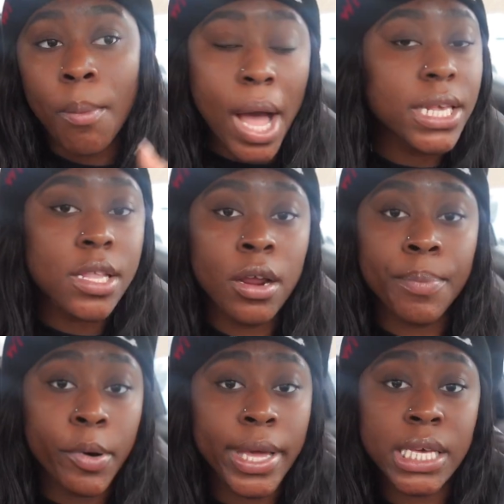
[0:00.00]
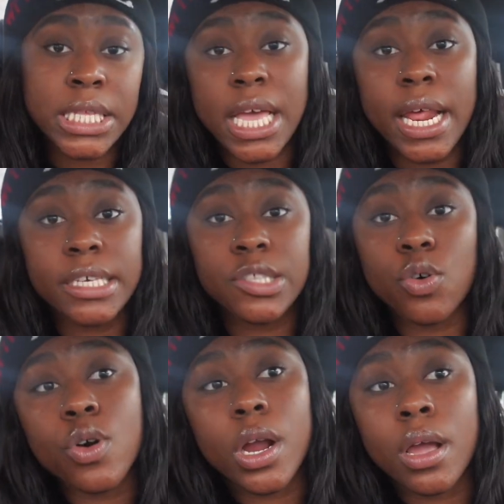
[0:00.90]
My starting point is at a
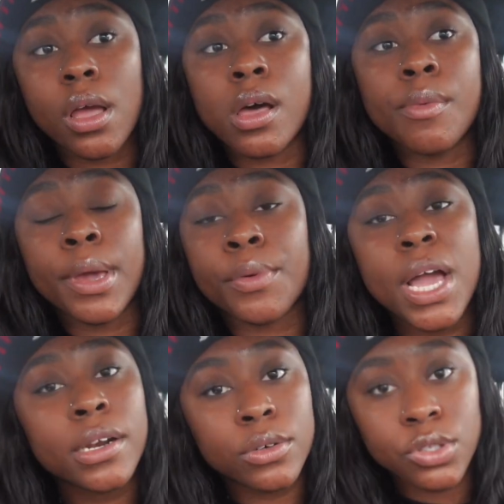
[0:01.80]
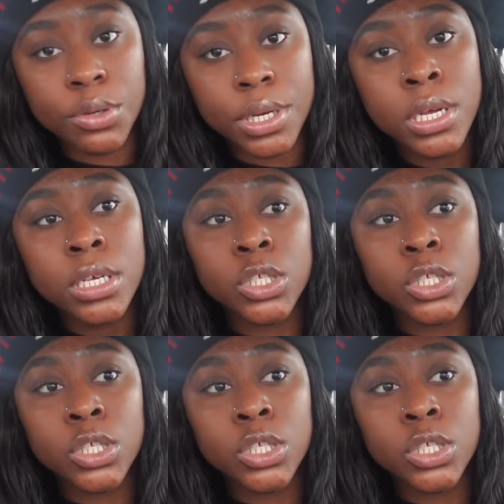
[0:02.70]
store, Mariano store.